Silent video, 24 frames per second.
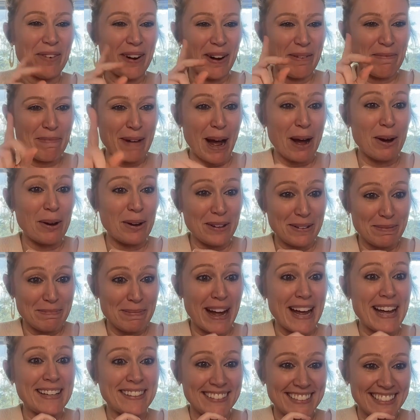what my
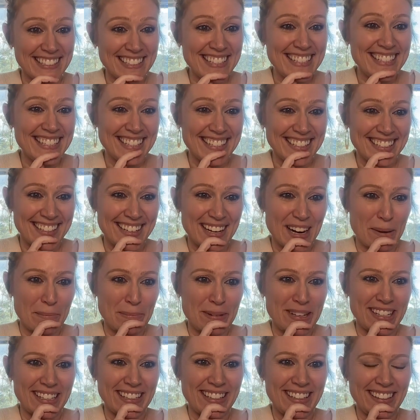eldest is
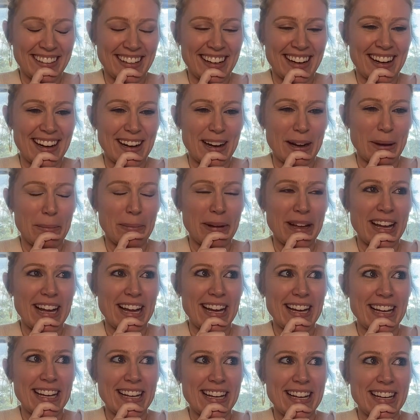adopted.
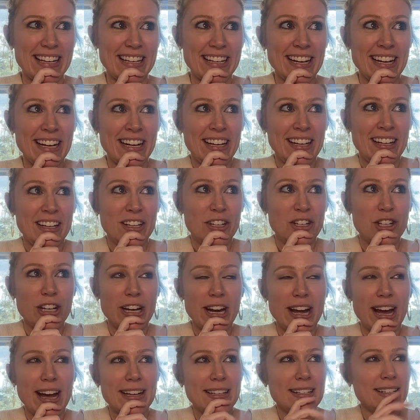And she
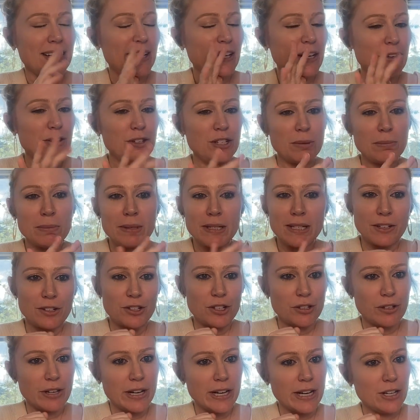has, some
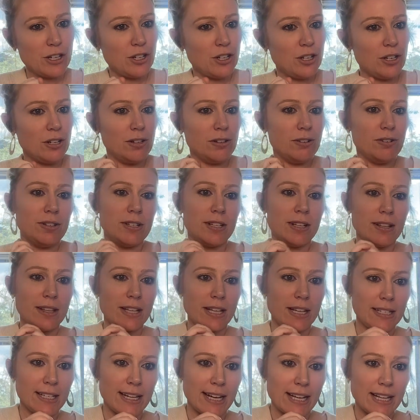sensory issues and
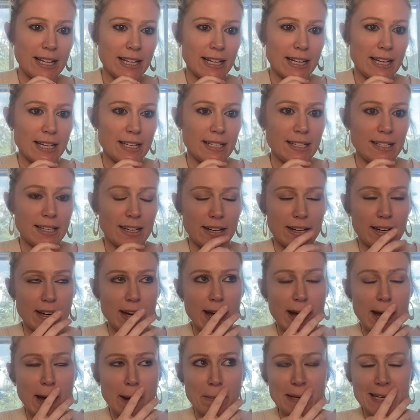things like this and
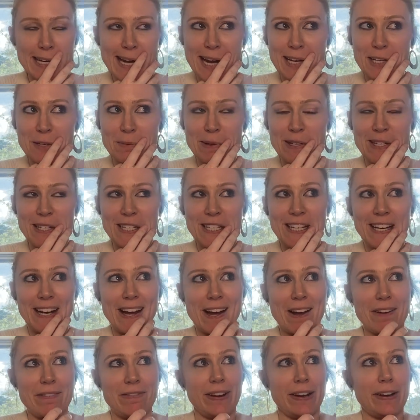attachment
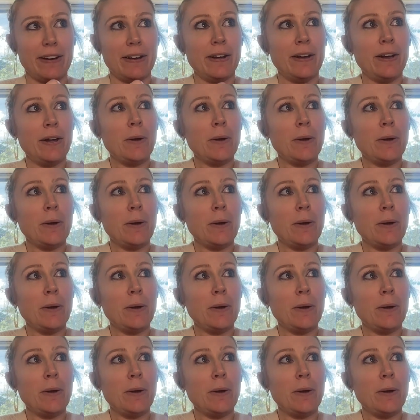stuff. And